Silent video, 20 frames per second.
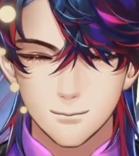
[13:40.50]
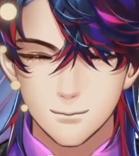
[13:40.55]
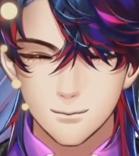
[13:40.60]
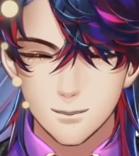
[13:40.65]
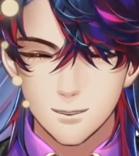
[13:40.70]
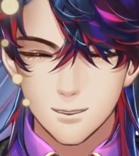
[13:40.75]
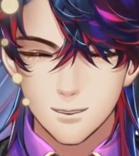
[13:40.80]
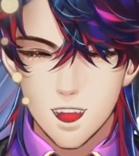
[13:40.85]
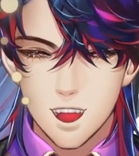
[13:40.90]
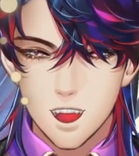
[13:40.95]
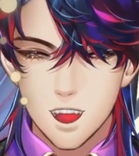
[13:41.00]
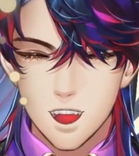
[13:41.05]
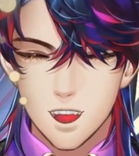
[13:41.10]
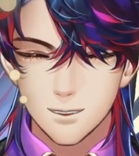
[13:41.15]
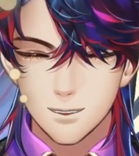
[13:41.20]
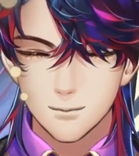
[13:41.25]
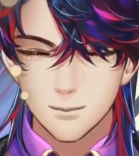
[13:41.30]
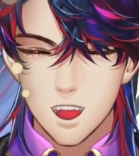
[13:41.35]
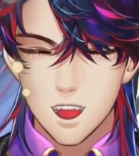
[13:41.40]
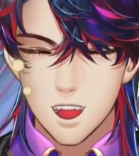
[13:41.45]
We'd have
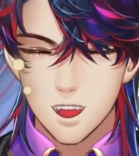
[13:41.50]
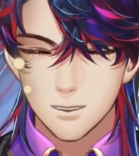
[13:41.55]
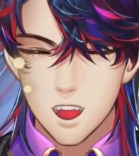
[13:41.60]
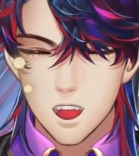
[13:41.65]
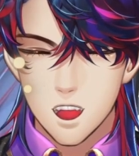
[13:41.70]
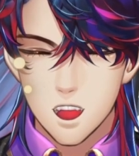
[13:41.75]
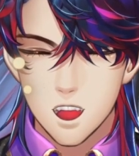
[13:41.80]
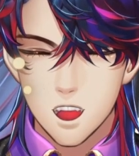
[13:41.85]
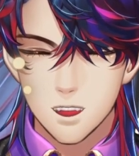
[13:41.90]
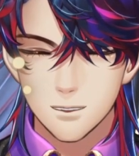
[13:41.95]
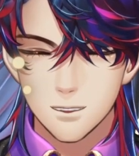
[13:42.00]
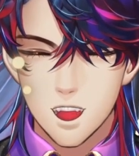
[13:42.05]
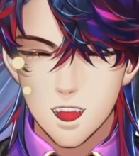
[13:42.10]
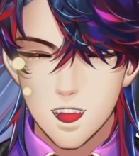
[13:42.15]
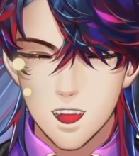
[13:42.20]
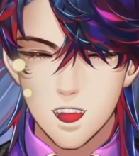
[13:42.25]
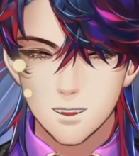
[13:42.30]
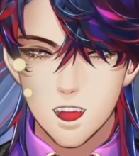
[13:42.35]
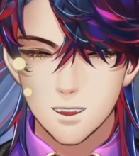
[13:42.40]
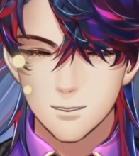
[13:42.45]
been in real
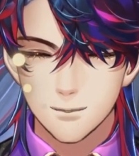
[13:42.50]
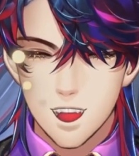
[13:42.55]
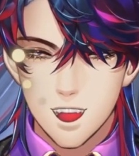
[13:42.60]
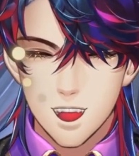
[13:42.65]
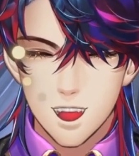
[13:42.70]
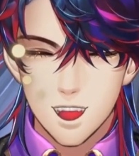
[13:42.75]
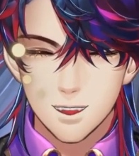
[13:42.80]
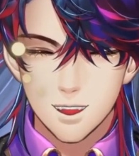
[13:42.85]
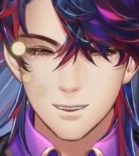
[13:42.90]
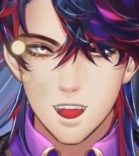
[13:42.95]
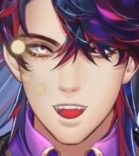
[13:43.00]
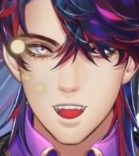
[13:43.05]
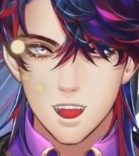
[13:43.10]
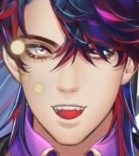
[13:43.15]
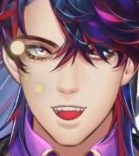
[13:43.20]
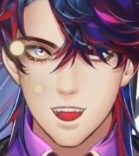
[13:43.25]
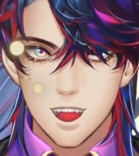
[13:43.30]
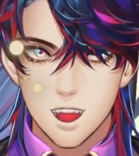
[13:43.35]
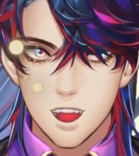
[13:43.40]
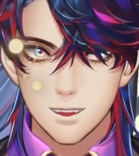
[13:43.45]
trouble this time if Schale
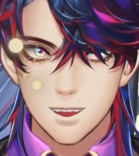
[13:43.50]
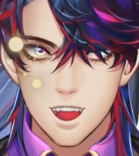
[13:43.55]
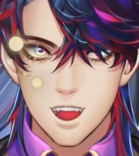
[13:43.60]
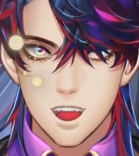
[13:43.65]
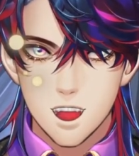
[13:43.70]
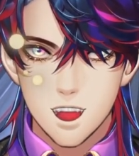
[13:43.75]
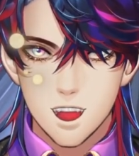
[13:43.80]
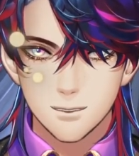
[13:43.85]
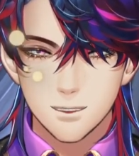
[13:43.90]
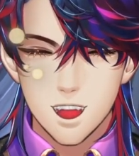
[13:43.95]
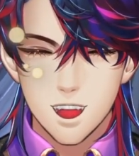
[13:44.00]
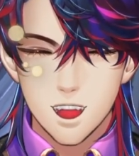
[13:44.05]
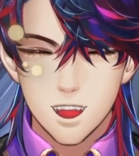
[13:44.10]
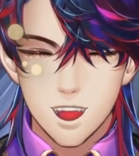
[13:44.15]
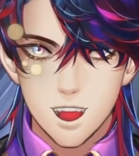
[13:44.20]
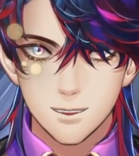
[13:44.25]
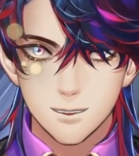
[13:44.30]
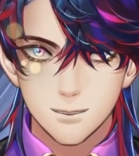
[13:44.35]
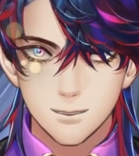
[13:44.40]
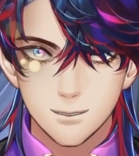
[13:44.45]
hadn't come around to help
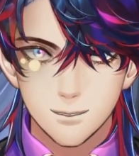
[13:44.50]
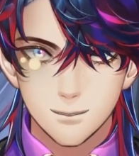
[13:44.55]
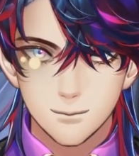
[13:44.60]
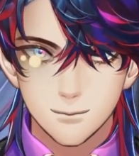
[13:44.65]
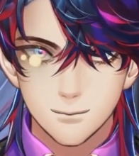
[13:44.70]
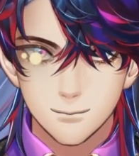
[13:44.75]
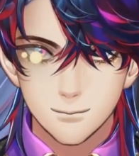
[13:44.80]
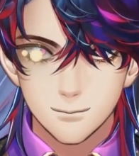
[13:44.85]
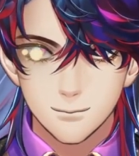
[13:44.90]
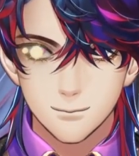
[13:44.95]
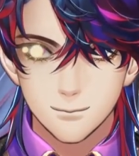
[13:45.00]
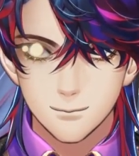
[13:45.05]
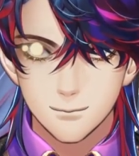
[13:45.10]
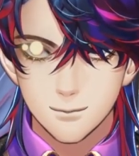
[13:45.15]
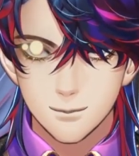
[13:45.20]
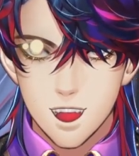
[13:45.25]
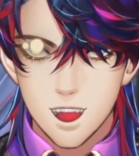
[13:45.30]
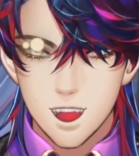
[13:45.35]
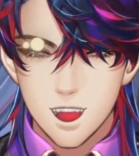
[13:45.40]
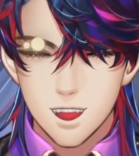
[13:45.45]
us.
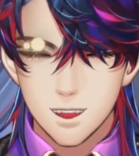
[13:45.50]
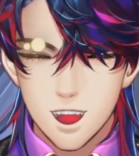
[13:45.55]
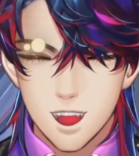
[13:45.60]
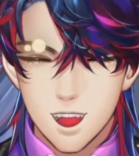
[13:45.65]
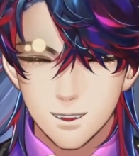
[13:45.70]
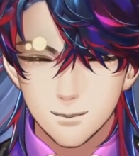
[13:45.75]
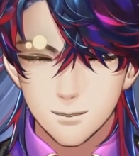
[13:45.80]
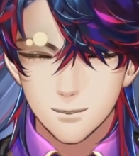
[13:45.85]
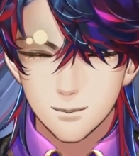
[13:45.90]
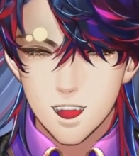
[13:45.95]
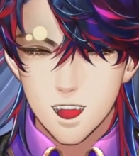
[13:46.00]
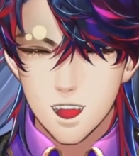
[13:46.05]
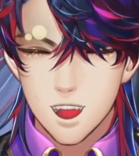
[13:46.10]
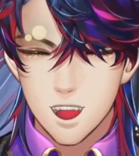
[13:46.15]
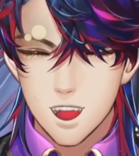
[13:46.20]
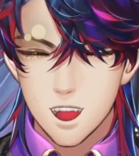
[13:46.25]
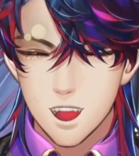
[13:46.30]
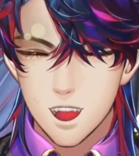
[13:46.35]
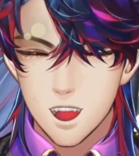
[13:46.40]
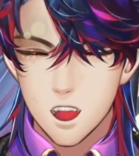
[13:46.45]
Seriously, I
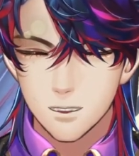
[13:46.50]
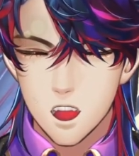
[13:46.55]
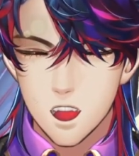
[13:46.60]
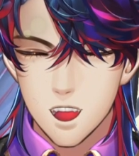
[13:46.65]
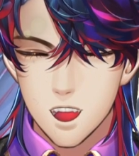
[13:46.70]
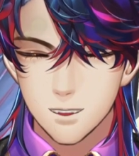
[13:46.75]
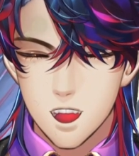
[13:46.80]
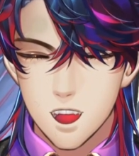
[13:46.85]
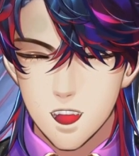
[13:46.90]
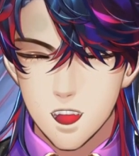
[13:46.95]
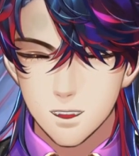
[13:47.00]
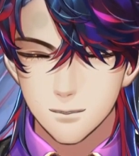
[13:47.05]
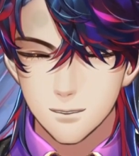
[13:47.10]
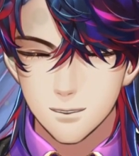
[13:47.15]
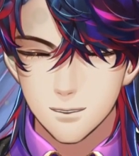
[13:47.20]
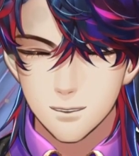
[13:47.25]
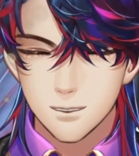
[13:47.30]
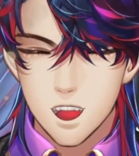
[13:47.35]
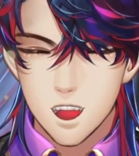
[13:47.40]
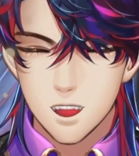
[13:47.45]
figured we were done for,
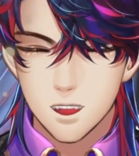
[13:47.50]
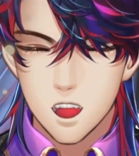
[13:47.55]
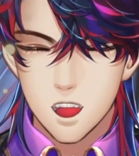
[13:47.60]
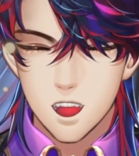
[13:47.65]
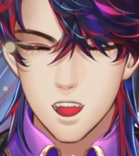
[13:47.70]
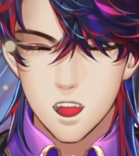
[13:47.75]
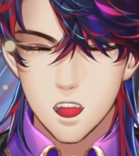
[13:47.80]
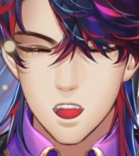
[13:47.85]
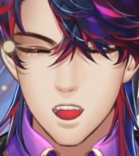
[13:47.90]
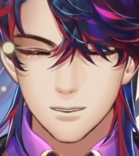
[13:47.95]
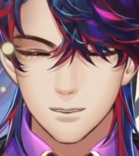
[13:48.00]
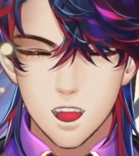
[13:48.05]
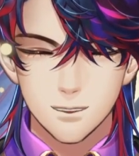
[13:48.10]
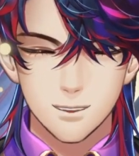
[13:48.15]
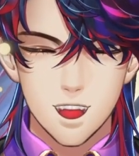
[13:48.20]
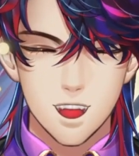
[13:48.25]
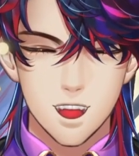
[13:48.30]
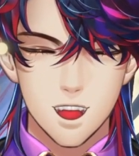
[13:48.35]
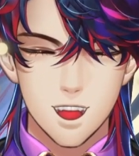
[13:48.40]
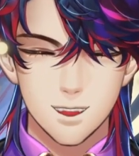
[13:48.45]
once we're out of
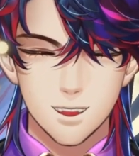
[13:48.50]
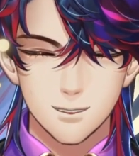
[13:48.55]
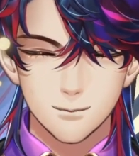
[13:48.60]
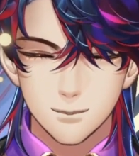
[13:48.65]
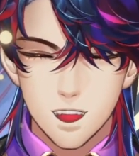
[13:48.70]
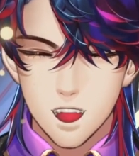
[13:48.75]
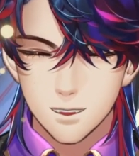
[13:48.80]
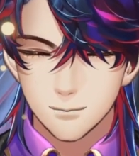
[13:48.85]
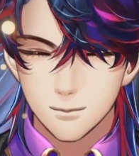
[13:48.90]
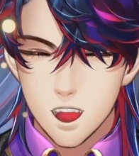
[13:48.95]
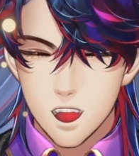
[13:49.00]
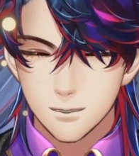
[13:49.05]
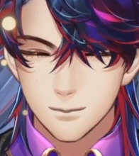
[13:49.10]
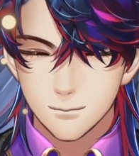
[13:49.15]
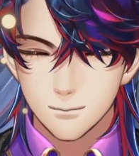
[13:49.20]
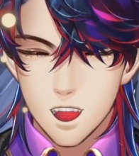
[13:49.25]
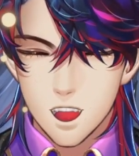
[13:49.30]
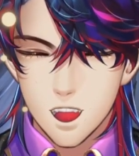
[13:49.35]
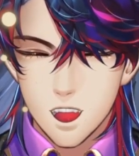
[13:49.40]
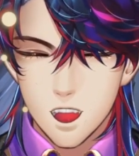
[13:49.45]
supplies. Not some
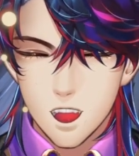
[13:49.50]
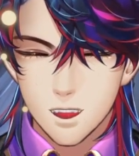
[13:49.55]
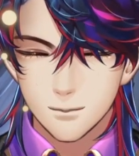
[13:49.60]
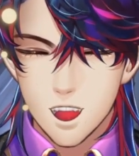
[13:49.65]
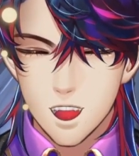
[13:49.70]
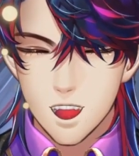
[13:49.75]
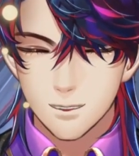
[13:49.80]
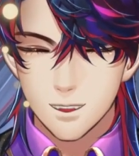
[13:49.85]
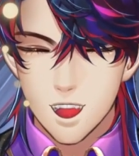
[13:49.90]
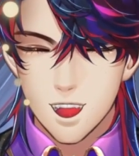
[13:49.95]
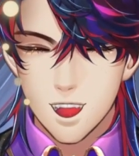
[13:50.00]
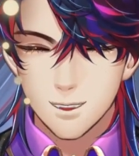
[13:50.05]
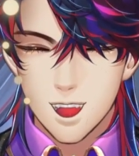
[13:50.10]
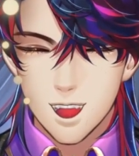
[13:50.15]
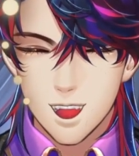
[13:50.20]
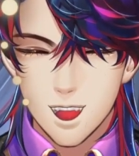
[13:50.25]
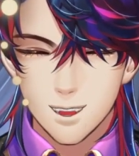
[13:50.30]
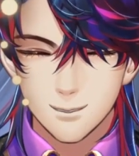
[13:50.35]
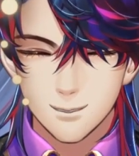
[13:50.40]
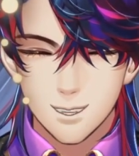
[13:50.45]
timing you got had
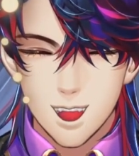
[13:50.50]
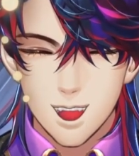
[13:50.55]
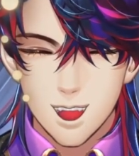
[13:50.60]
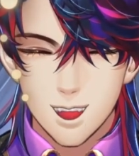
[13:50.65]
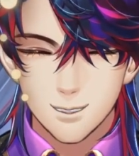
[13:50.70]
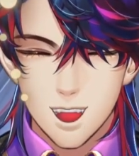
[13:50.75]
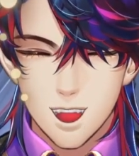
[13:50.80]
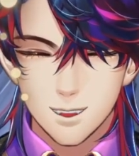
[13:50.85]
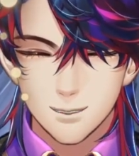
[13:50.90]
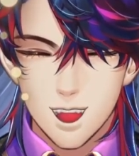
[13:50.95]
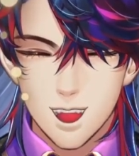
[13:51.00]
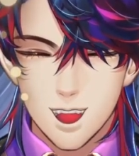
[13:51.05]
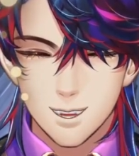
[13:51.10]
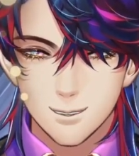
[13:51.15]
there, there, Sensei.